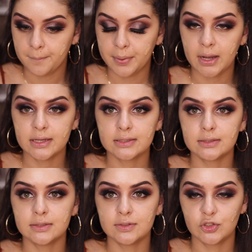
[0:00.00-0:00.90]
But
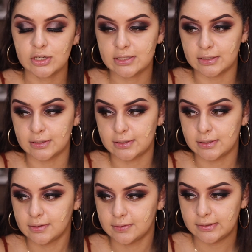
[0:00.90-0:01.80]

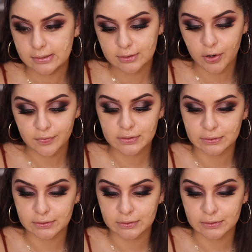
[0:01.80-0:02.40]
Jesus, this covers